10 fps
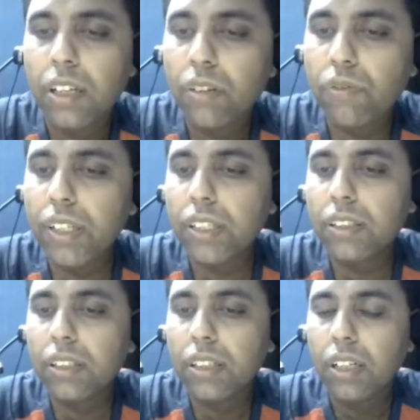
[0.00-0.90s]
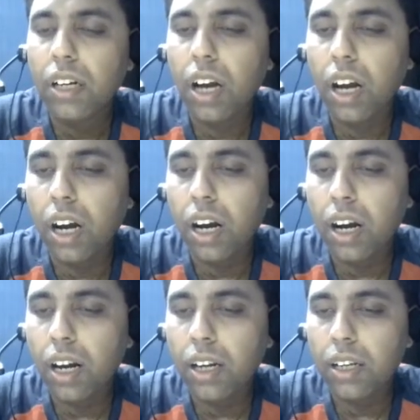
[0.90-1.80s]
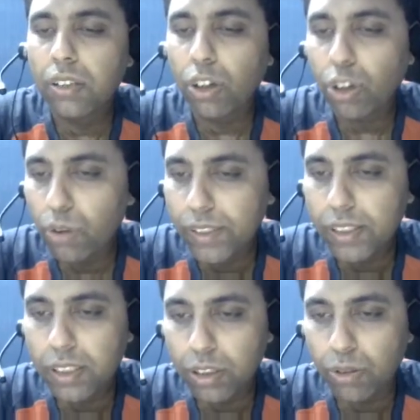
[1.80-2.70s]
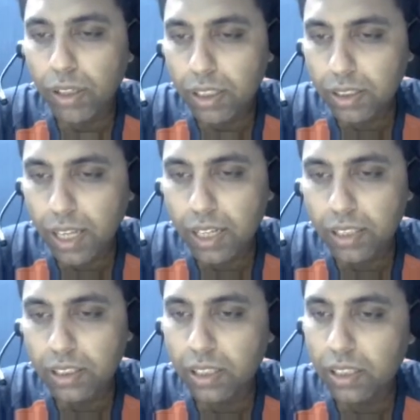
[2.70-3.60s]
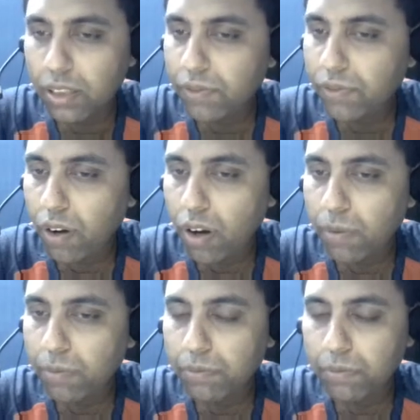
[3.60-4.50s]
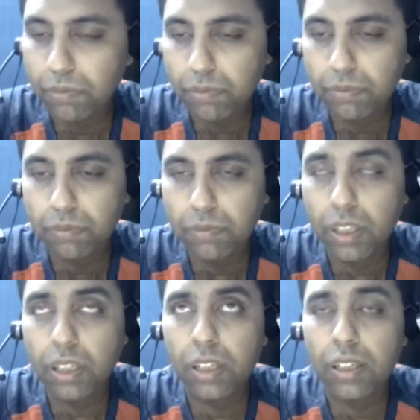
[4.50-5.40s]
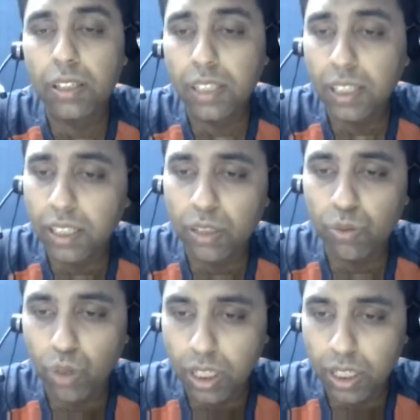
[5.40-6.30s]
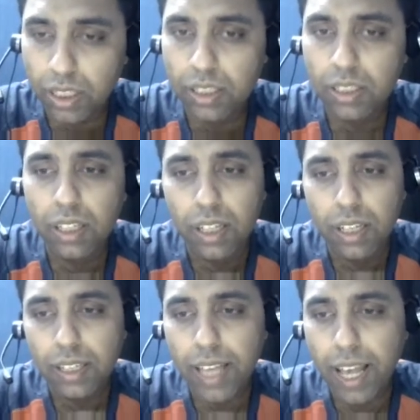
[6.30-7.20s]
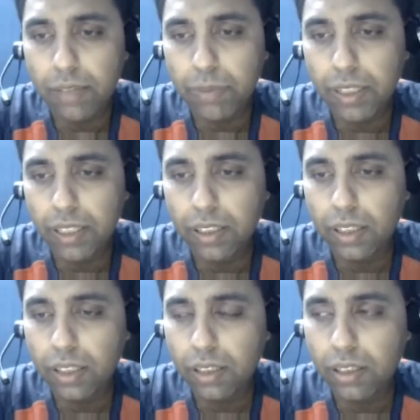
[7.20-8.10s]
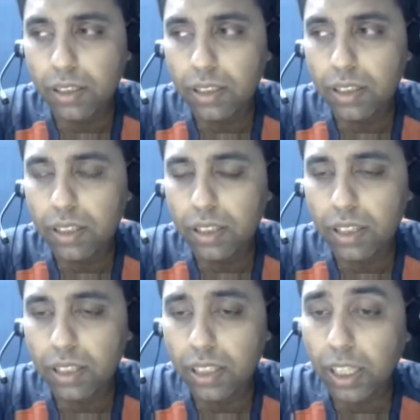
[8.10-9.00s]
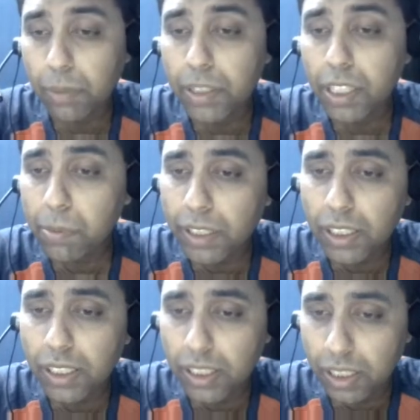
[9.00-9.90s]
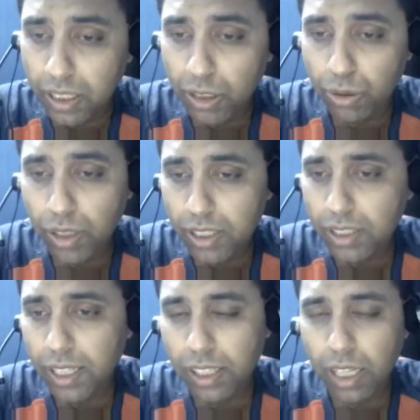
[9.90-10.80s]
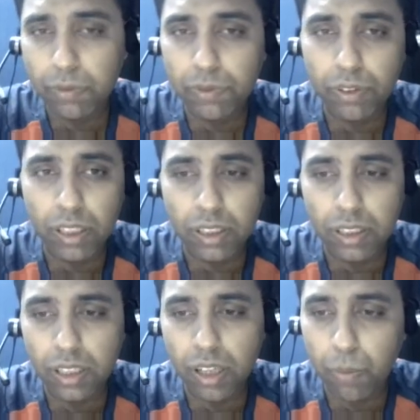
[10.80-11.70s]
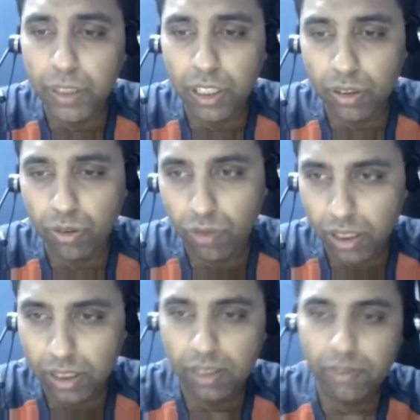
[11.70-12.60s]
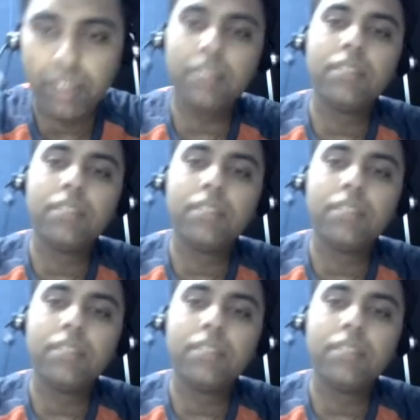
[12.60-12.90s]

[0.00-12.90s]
which are not always easy to understand from singleton words, can be it can be a little bit easier to understand them if you consider combination of words, right?